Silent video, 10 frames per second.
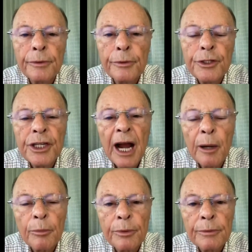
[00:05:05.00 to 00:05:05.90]
they are
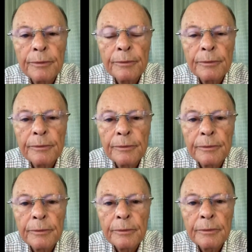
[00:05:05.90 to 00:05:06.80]
already under
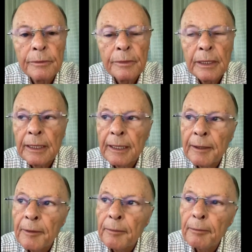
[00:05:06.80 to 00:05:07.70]

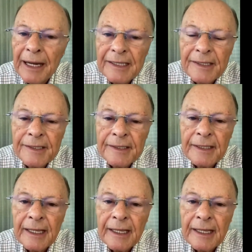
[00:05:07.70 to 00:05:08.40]
Satan's dominion.